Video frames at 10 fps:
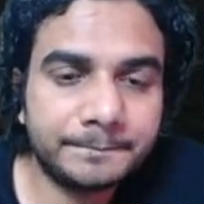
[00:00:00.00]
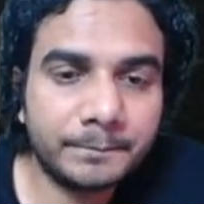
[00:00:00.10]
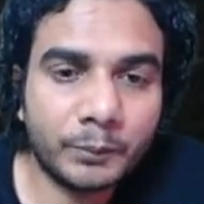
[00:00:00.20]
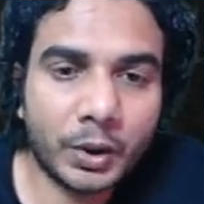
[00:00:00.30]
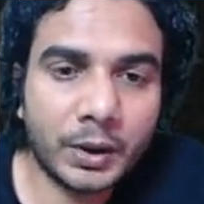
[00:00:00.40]

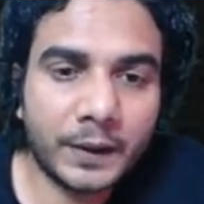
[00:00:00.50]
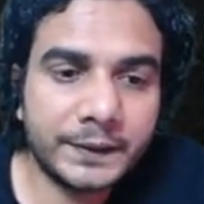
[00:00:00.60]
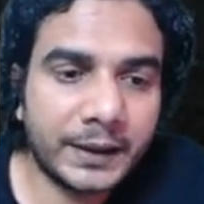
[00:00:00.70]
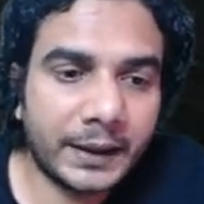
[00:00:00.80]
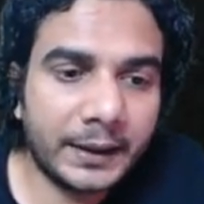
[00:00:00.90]
mod of
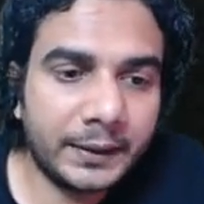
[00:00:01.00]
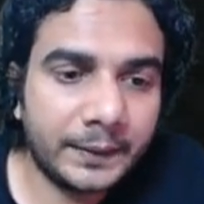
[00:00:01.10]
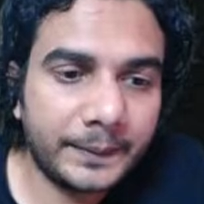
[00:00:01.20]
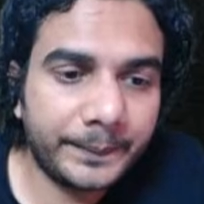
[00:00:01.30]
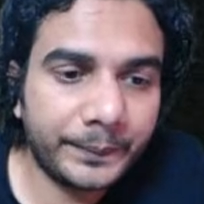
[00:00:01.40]

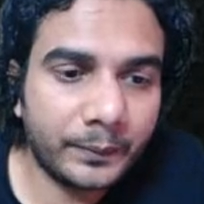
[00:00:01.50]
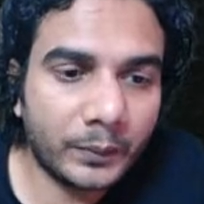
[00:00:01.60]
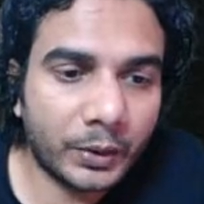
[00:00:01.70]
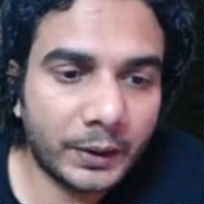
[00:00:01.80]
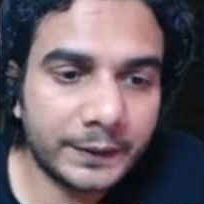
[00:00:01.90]

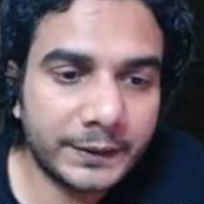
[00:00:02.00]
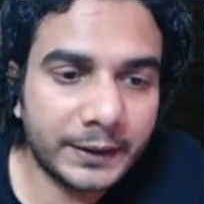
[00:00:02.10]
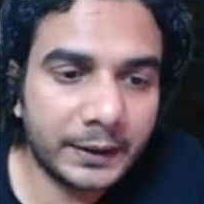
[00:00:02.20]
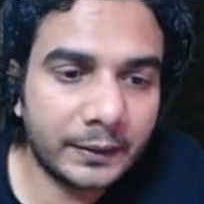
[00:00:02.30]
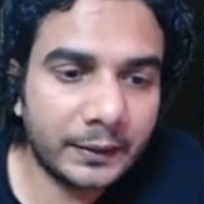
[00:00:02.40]

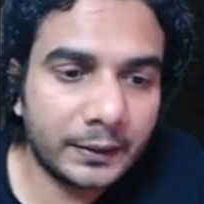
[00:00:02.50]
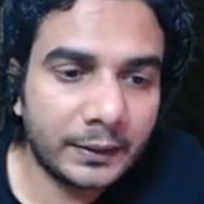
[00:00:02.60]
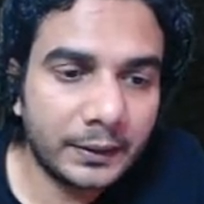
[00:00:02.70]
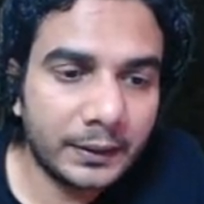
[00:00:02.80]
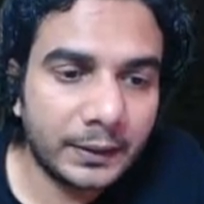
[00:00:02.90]
Z
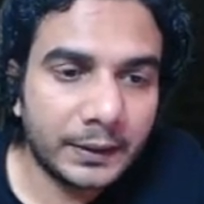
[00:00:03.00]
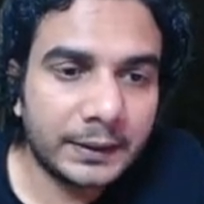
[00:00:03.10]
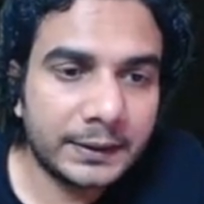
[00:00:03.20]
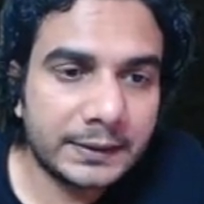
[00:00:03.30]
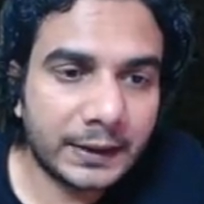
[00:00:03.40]

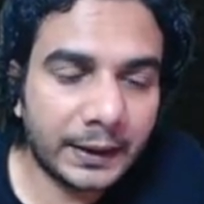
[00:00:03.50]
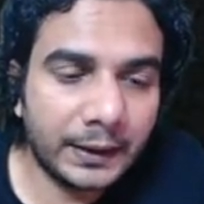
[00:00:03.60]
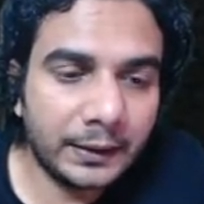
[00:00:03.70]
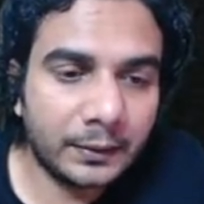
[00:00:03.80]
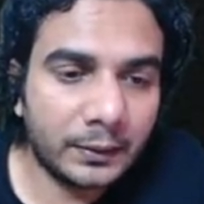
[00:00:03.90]

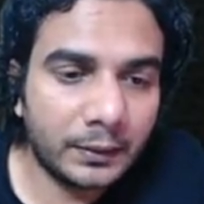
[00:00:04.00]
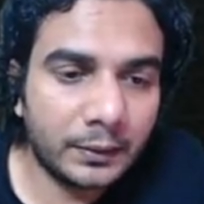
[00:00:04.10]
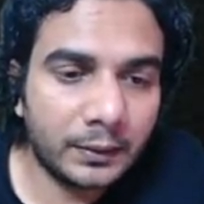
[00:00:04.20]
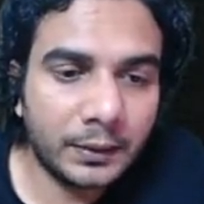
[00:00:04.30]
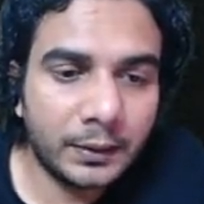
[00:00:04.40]
sine
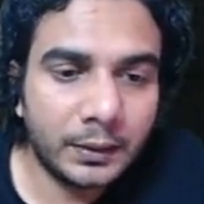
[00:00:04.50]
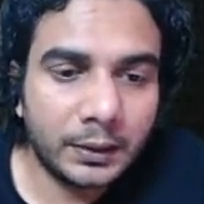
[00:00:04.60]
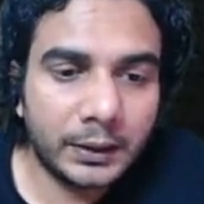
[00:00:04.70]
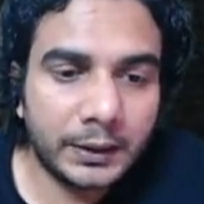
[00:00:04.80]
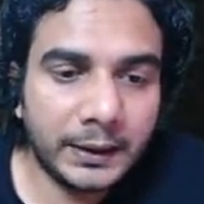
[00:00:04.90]

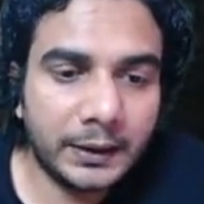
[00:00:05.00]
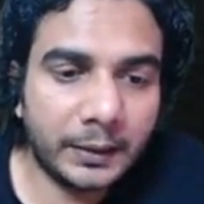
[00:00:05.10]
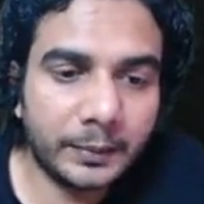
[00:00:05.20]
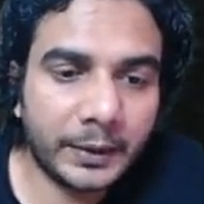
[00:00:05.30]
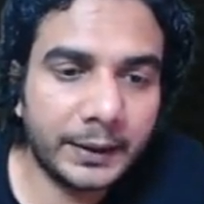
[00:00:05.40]
theta
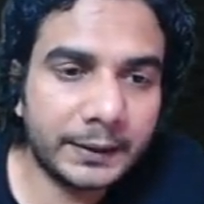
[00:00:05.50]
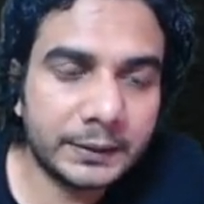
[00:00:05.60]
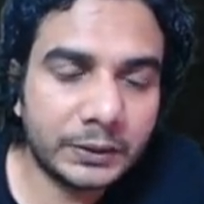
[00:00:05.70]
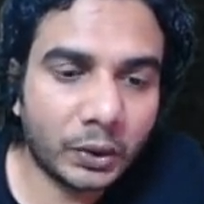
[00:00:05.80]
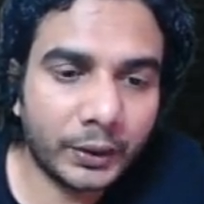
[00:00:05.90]

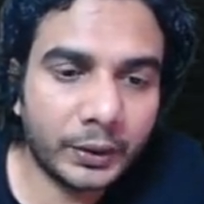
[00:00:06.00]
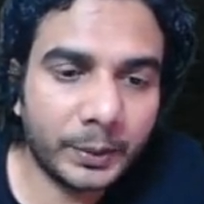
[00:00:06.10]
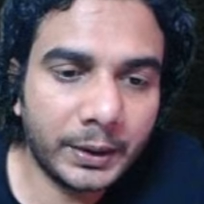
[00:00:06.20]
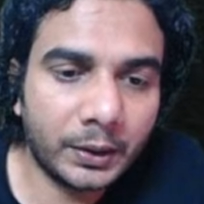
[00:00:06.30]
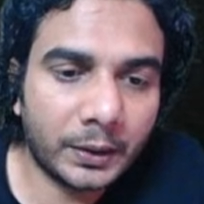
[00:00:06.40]
minus
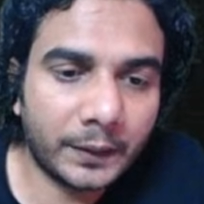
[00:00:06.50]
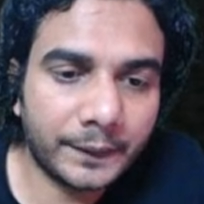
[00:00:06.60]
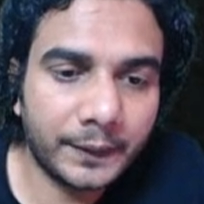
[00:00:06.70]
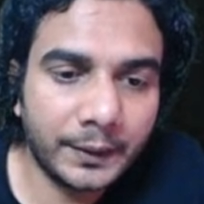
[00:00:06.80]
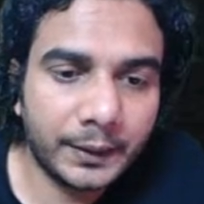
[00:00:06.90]
argument of
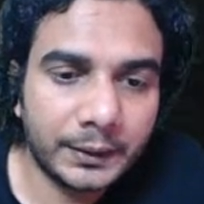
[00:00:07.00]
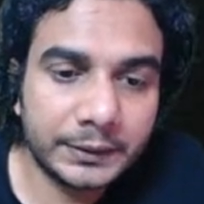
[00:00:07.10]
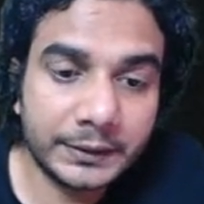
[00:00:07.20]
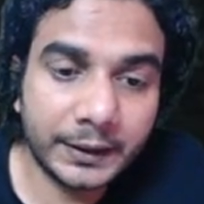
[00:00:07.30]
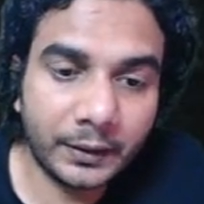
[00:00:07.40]

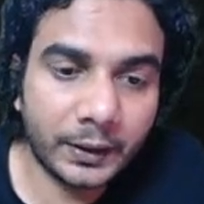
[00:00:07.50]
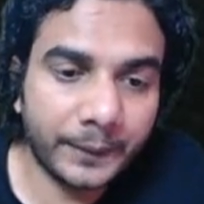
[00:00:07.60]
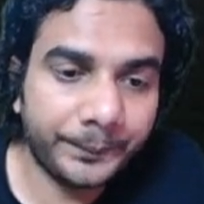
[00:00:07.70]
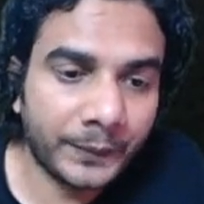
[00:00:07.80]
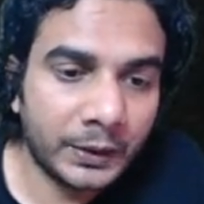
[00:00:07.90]
Z. Okay.
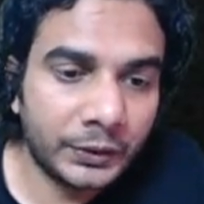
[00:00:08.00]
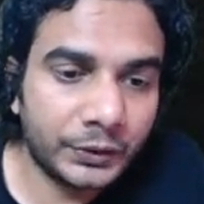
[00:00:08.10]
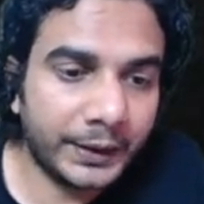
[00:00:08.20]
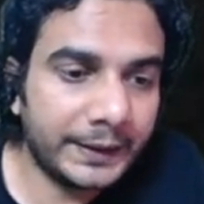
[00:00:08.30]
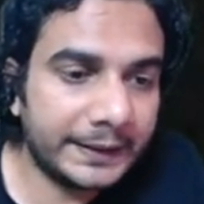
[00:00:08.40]
So
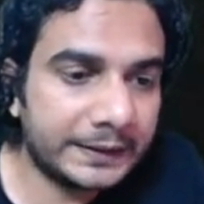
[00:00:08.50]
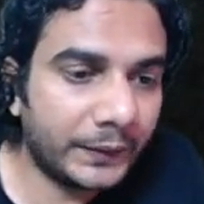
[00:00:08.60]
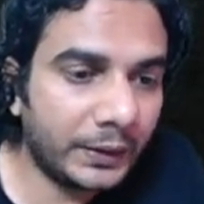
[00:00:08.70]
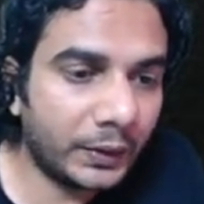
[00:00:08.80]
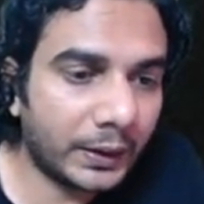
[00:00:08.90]
in this way
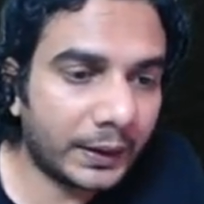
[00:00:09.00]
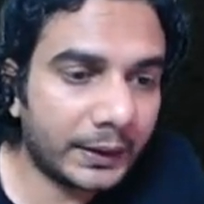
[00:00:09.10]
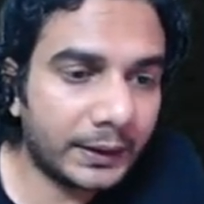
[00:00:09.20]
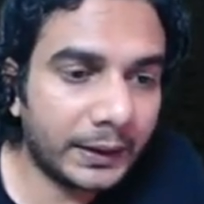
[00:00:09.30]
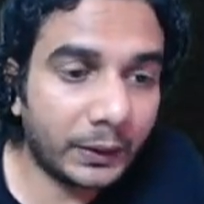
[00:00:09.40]
you can
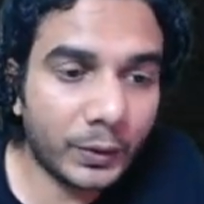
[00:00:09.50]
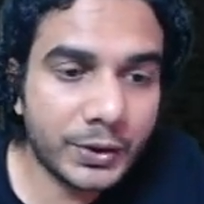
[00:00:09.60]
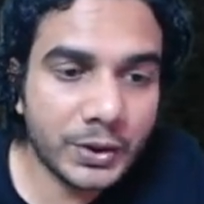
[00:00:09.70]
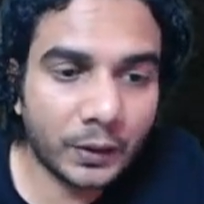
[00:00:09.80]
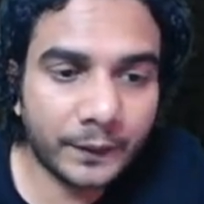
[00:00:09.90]
write the
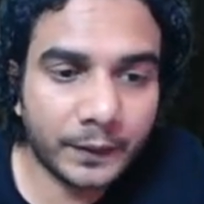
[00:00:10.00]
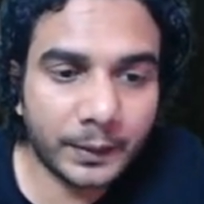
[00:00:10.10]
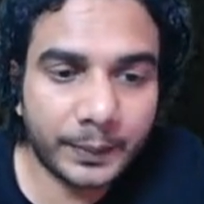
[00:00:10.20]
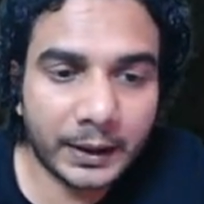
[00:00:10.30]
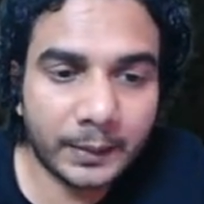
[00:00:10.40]
equation of a
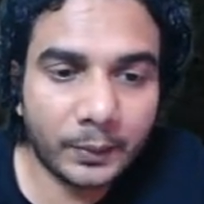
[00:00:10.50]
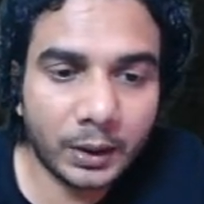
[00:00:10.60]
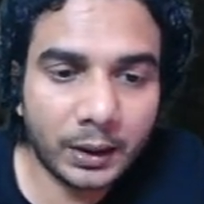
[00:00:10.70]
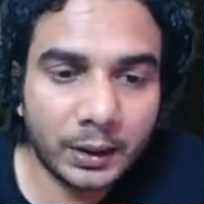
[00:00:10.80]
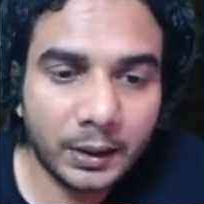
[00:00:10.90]

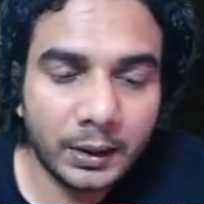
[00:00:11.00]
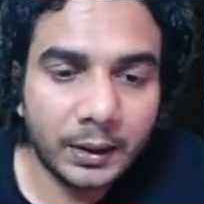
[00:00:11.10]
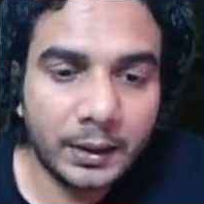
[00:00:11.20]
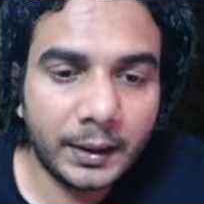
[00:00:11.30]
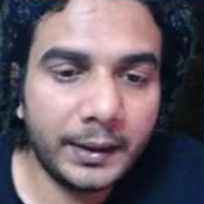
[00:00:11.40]
parabola
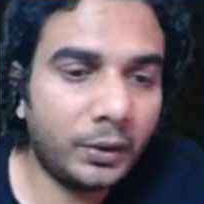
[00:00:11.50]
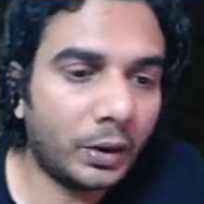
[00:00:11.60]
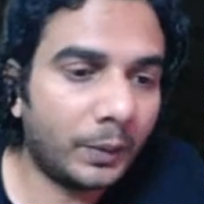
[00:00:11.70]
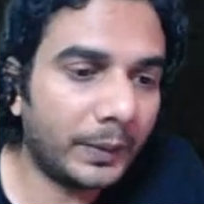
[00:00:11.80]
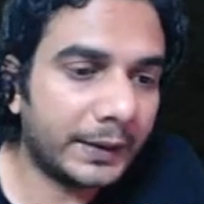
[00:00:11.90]
in
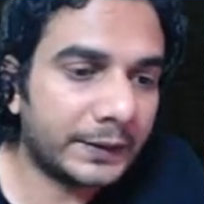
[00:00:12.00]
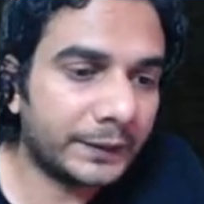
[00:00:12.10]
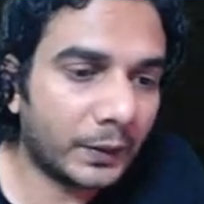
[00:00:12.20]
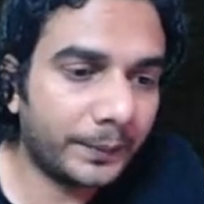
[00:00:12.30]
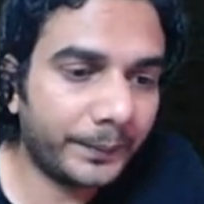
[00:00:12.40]
complex
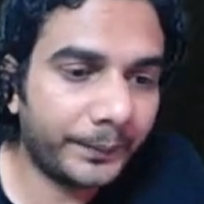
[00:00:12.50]
form.